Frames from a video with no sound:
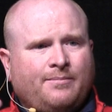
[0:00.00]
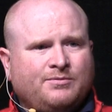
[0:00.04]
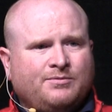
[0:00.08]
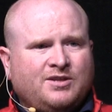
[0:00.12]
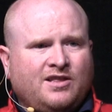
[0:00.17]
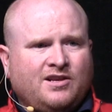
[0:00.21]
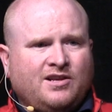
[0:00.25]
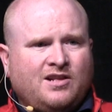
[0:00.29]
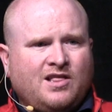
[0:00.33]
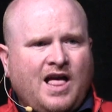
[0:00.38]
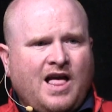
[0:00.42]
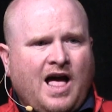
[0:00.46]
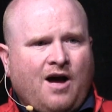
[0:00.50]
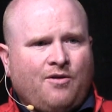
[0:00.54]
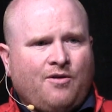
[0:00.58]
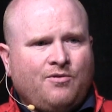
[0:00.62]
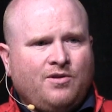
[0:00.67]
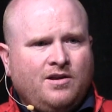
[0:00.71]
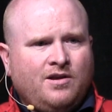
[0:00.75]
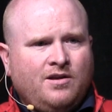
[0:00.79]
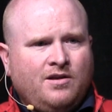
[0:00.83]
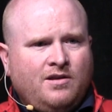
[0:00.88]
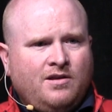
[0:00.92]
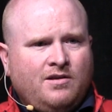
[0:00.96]
it up to the
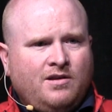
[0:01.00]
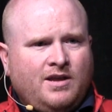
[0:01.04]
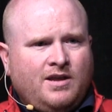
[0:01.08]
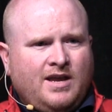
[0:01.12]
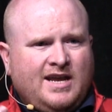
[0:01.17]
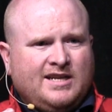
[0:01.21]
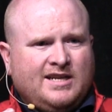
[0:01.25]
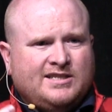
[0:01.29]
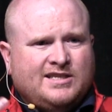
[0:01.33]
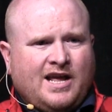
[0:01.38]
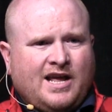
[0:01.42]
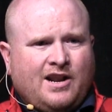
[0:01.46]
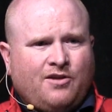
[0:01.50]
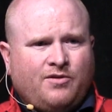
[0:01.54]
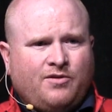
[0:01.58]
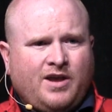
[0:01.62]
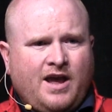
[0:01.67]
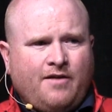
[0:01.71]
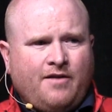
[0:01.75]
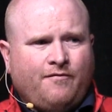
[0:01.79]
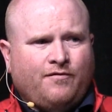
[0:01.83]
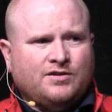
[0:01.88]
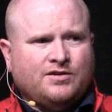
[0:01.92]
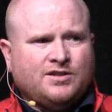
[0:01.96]
cloud? Is that
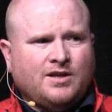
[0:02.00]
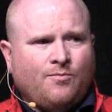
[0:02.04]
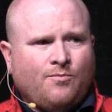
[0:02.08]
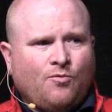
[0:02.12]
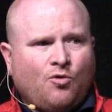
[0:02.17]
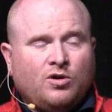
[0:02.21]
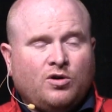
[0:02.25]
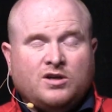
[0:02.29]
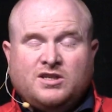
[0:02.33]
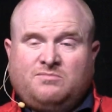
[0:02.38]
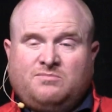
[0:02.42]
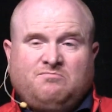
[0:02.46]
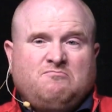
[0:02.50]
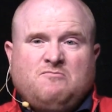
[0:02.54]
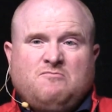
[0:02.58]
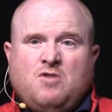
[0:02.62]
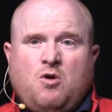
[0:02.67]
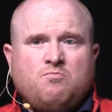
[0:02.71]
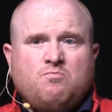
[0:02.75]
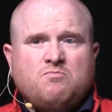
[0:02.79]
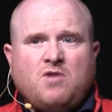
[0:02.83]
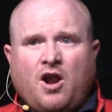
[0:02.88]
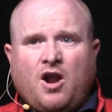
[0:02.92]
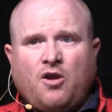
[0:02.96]
okay? For some orgs,
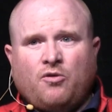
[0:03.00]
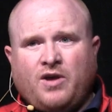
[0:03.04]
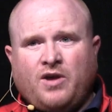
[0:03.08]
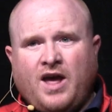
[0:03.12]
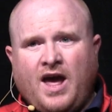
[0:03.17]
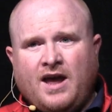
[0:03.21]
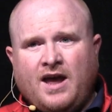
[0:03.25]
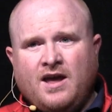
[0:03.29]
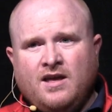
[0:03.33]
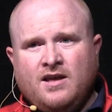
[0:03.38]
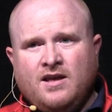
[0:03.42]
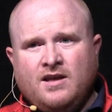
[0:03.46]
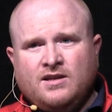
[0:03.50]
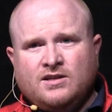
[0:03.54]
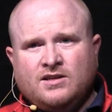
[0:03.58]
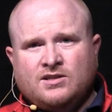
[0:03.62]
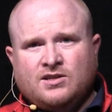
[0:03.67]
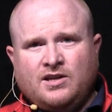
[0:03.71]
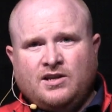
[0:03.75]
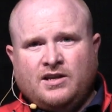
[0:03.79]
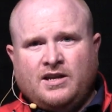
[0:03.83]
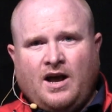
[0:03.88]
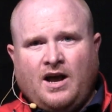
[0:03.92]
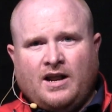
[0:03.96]
nope, not okay.
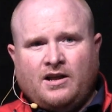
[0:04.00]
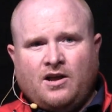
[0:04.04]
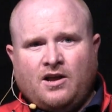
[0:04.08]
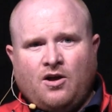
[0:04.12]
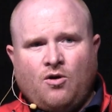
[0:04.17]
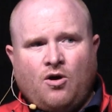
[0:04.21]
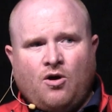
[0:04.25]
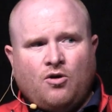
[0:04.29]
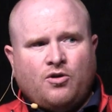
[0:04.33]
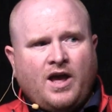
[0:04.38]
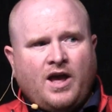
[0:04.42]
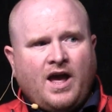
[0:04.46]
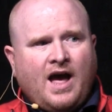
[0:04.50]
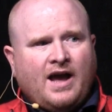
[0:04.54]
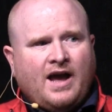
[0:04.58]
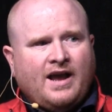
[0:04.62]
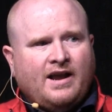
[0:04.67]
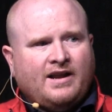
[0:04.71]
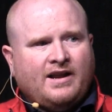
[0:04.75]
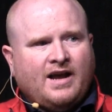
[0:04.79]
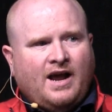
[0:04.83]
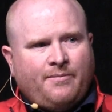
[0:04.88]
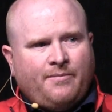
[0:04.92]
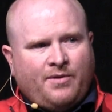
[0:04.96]
So you gotta go, okay,
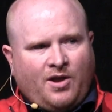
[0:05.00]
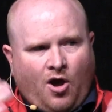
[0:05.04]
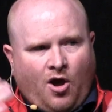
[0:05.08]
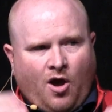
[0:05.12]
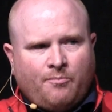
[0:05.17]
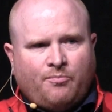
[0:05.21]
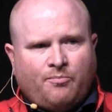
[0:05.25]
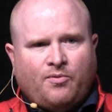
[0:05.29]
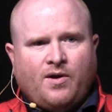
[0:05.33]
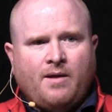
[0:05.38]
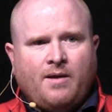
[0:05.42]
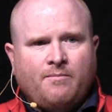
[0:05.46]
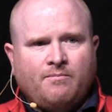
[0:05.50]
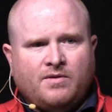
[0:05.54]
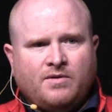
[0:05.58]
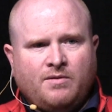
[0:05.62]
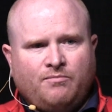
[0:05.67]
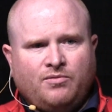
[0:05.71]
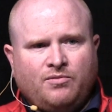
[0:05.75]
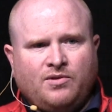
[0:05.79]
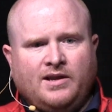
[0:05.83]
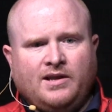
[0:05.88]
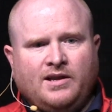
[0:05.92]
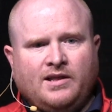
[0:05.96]
I gotta be on-prem
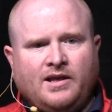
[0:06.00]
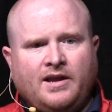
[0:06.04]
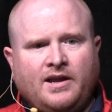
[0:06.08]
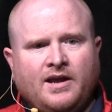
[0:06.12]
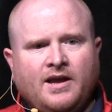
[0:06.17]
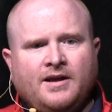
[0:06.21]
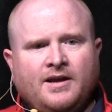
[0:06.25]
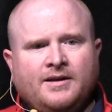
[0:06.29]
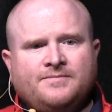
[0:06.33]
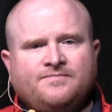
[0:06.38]
completely.